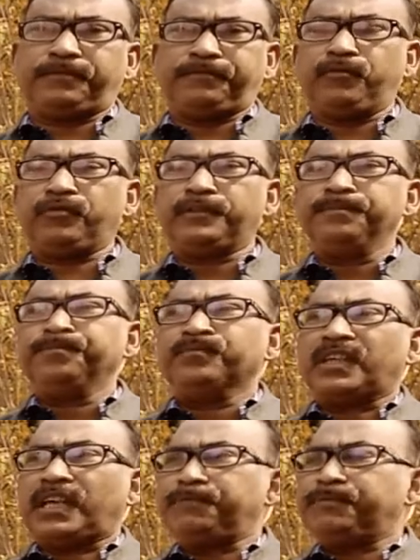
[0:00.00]
4.
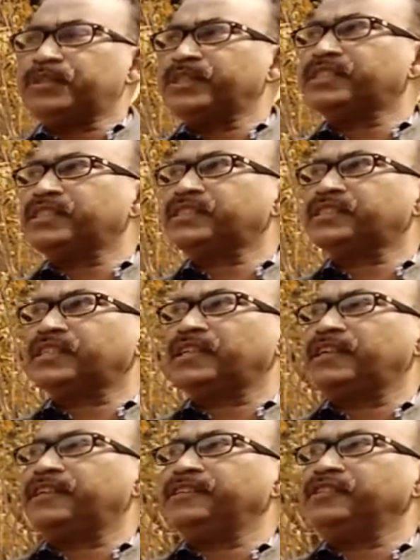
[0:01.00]
Hypothesis
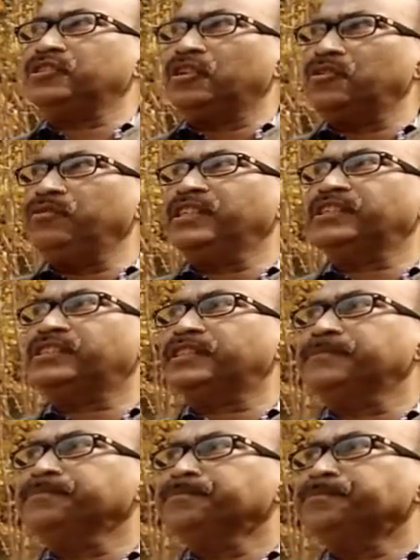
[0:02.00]
is always
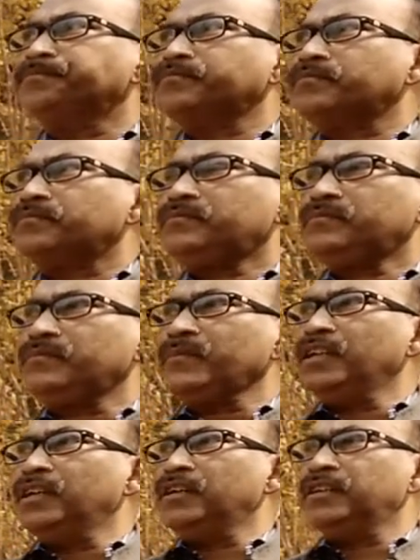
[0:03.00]

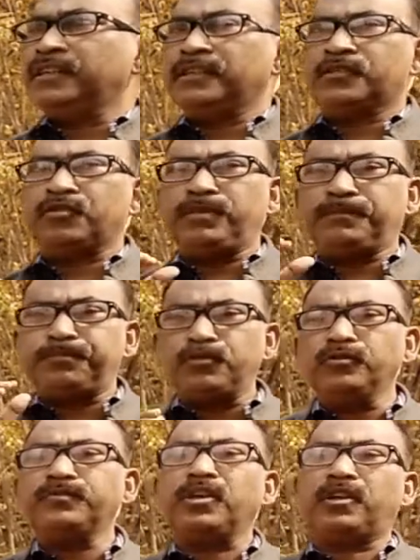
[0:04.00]
to be
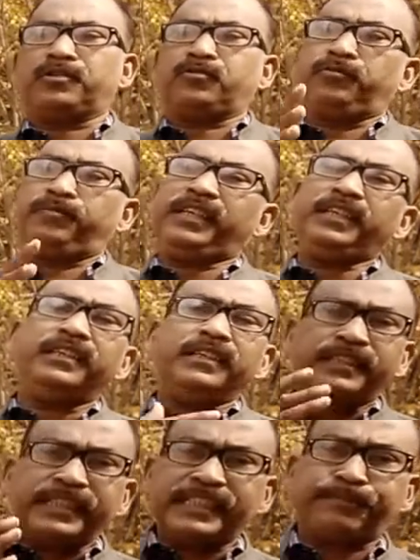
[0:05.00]
proved or to be
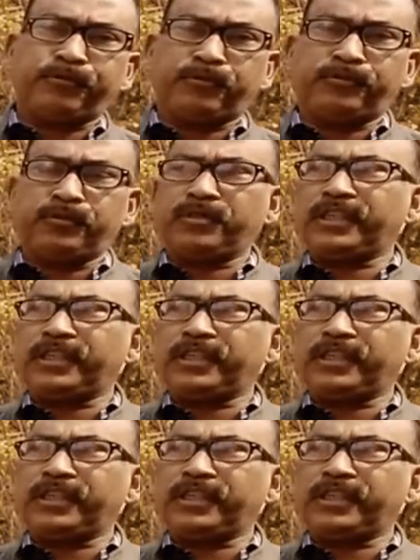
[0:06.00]
disproved.